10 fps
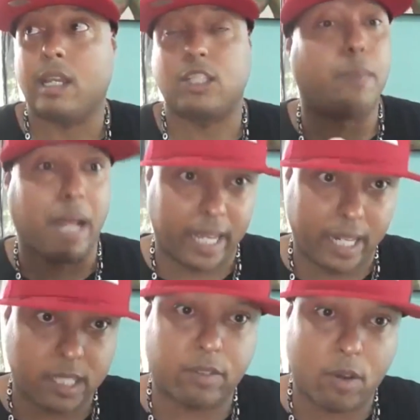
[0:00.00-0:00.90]
to my
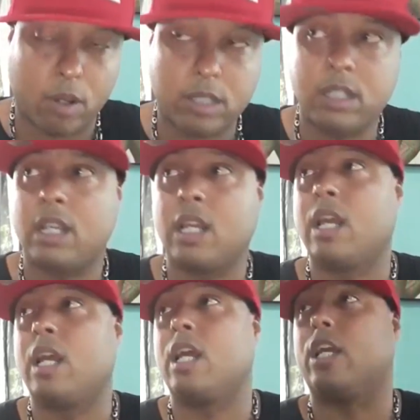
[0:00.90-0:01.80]
ladies, of course,
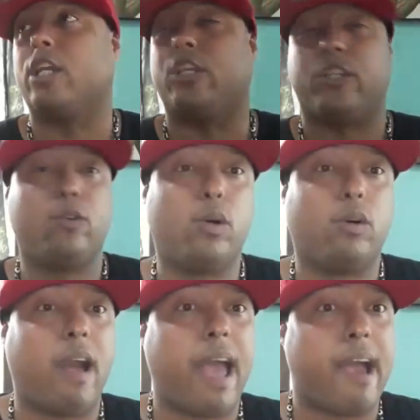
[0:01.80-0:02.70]
you
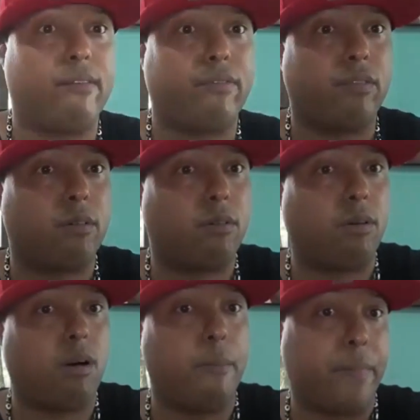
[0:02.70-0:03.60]
will have
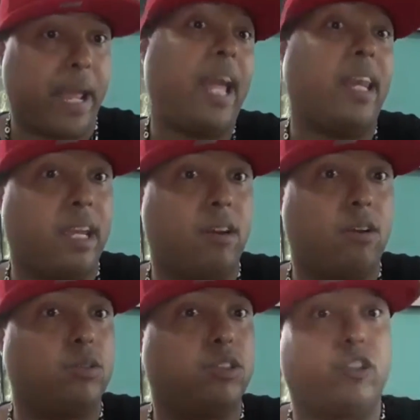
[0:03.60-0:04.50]
a man here
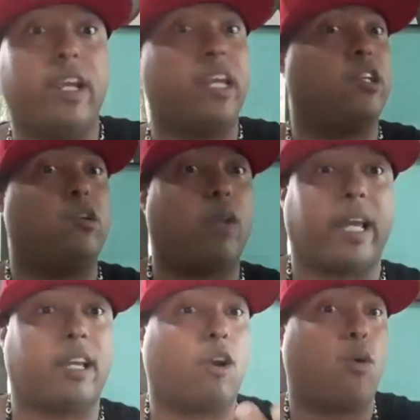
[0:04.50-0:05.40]
who's treating you
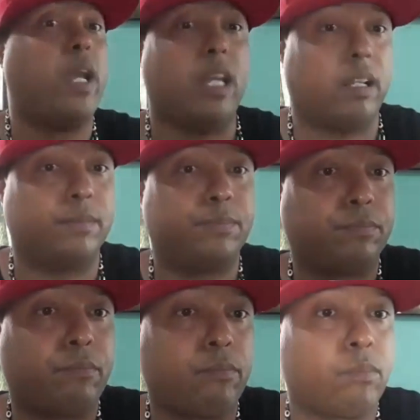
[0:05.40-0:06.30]
like a queen.
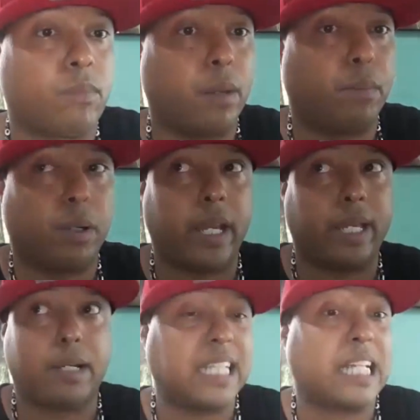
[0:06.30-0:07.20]

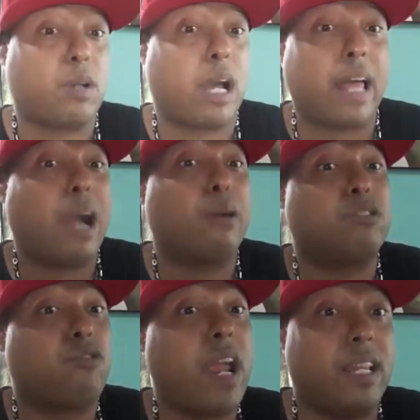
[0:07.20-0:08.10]
Because that's how
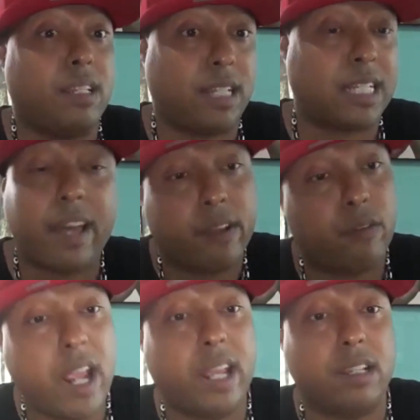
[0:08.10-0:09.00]
he's raised. That's how they're
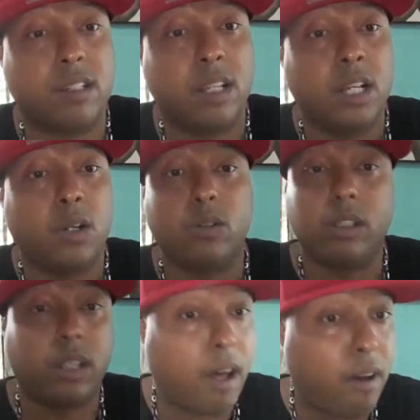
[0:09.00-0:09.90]
raised.
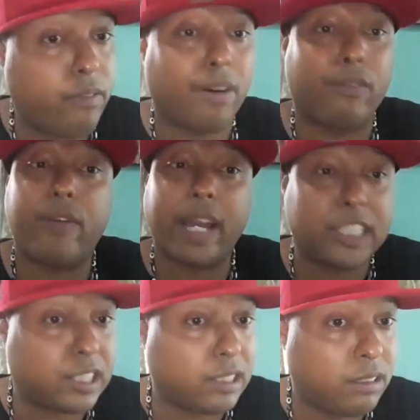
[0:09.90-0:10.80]
Love,
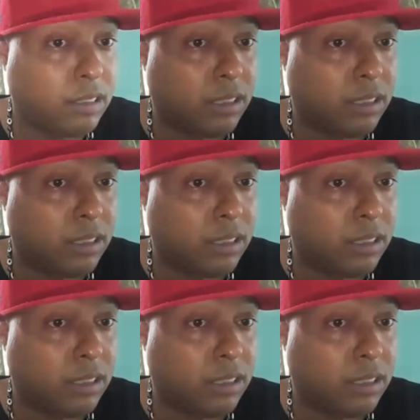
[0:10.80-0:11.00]
affection,